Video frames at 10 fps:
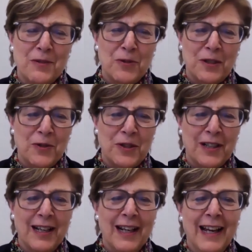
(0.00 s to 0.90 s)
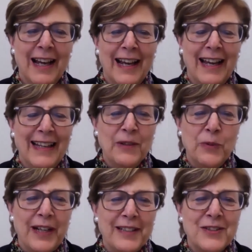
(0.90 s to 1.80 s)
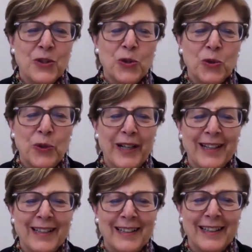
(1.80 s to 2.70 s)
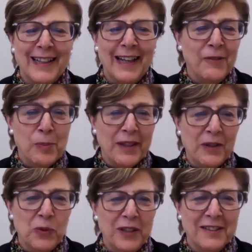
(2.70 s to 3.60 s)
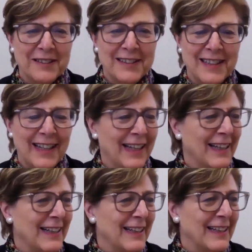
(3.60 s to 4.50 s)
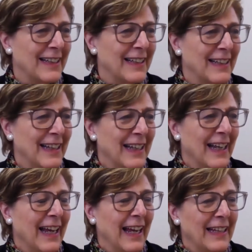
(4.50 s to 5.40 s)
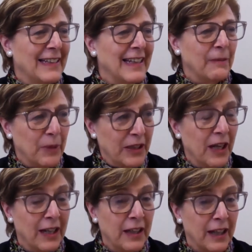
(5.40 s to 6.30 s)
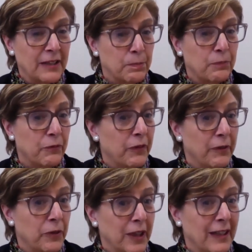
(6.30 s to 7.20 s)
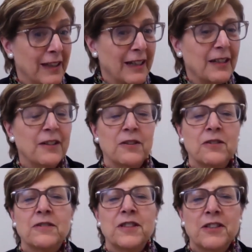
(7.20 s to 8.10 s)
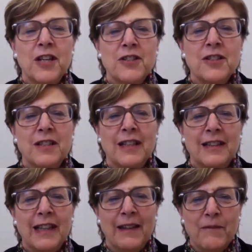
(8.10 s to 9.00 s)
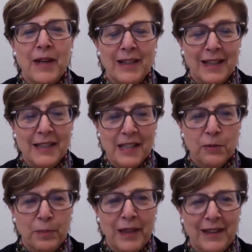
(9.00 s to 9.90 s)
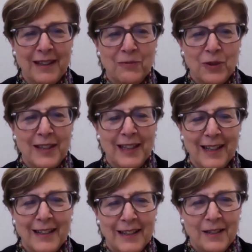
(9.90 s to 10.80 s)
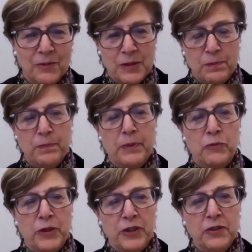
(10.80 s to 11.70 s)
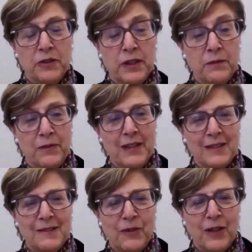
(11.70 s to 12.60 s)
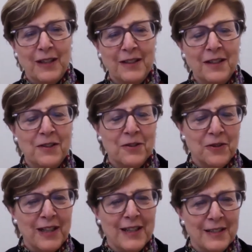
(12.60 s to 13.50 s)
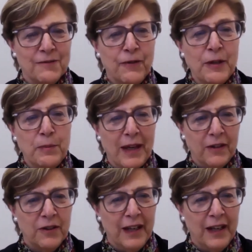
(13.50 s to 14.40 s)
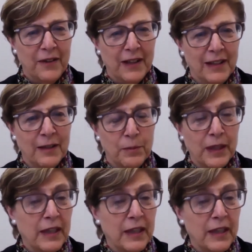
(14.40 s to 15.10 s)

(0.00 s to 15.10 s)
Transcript: or anyway. So everybody wins, and but I really like your suggestion that they make the deal be that what they get in return of this volunteer is feedback on how they did,